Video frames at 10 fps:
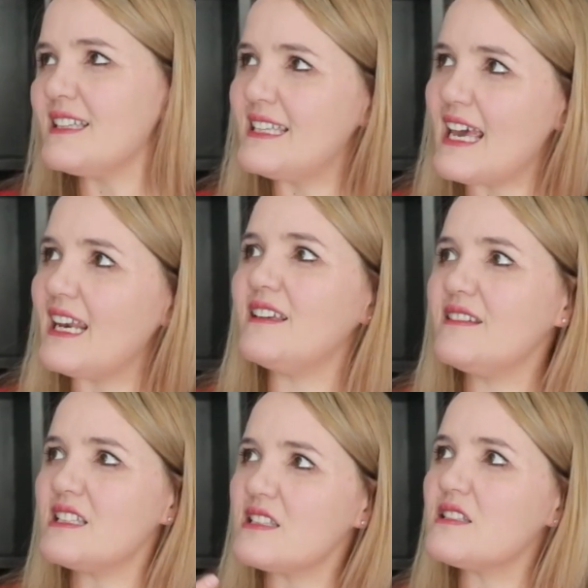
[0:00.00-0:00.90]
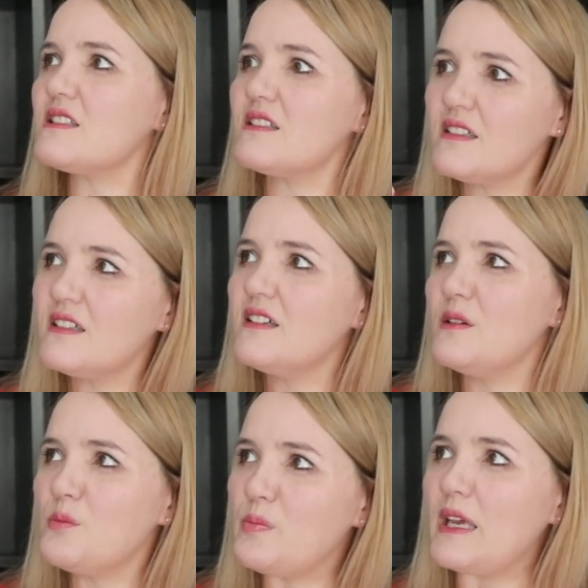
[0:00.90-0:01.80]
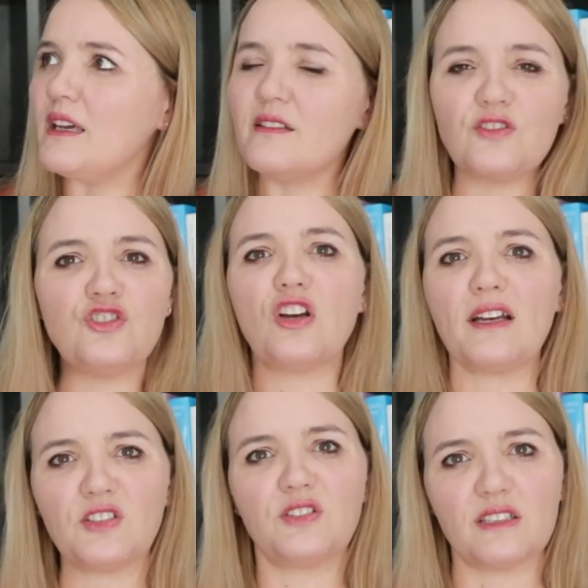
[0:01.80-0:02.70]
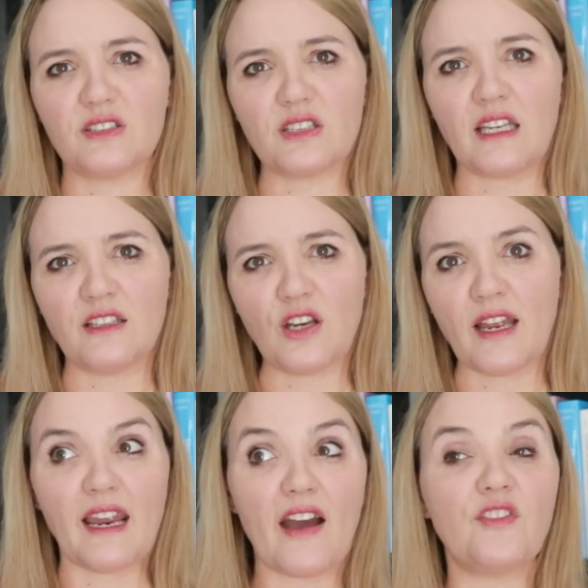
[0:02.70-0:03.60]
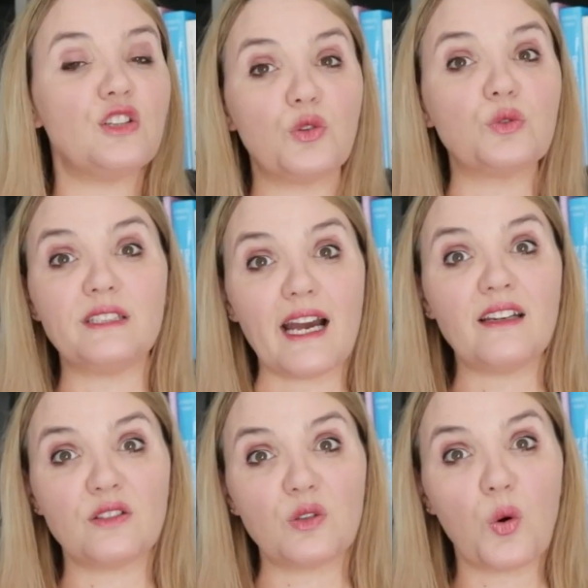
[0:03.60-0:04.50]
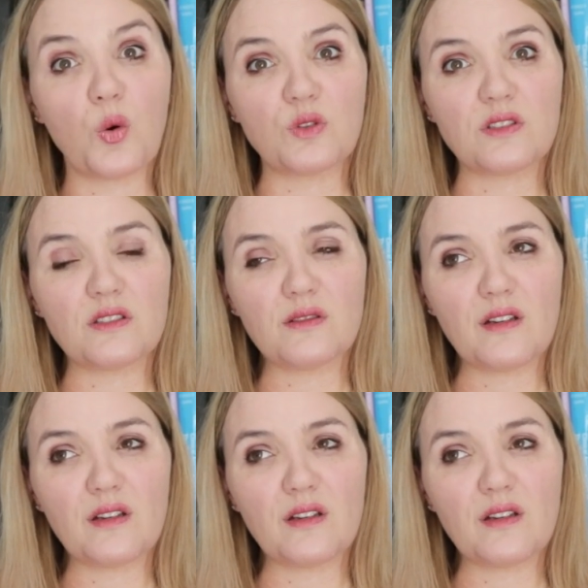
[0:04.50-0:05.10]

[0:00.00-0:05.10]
getting this big justice and having your day in court.